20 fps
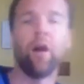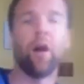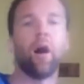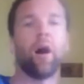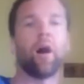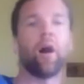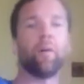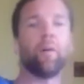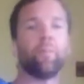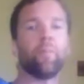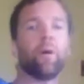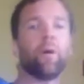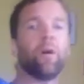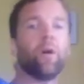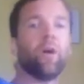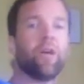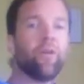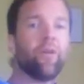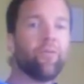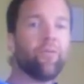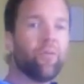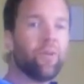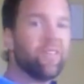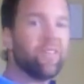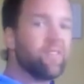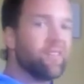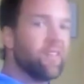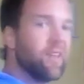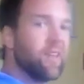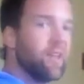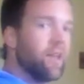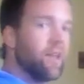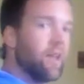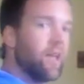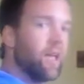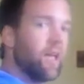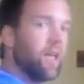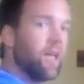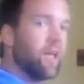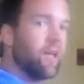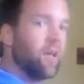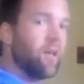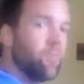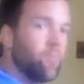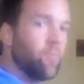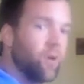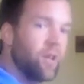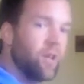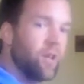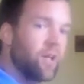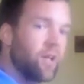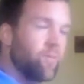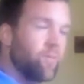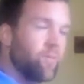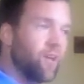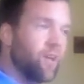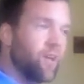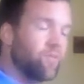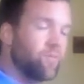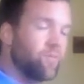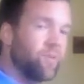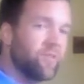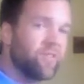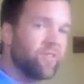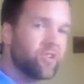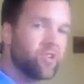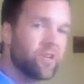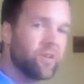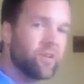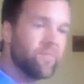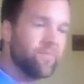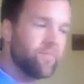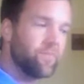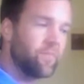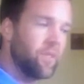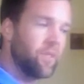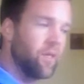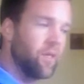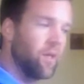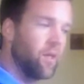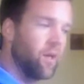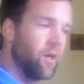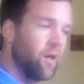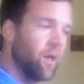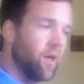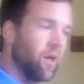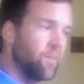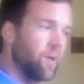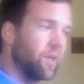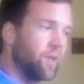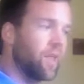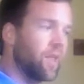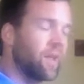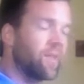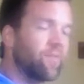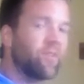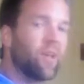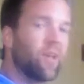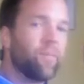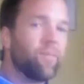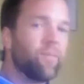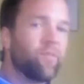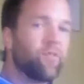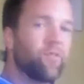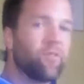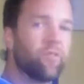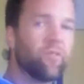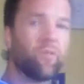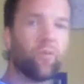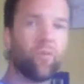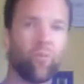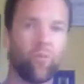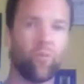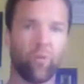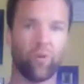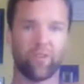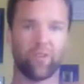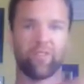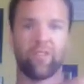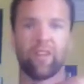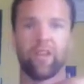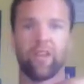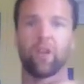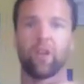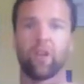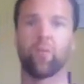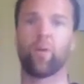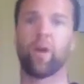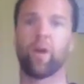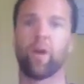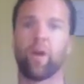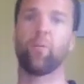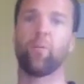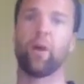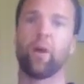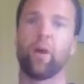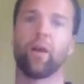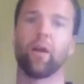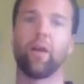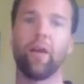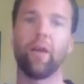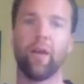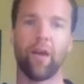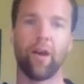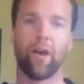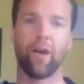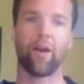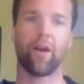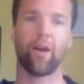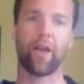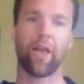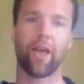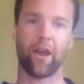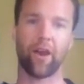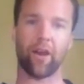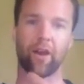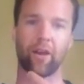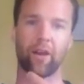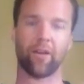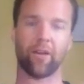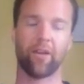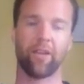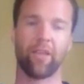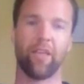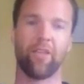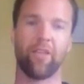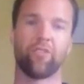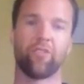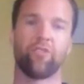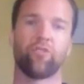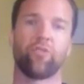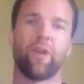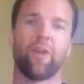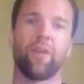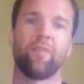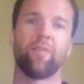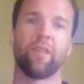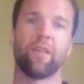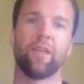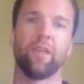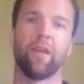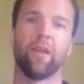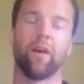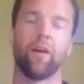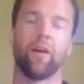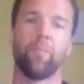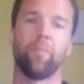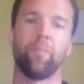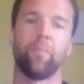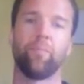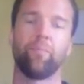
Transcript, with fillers: Um, if we sit in a pretty compressed position, um, a lot of times we're sitting in a way where our air isn't traveling um,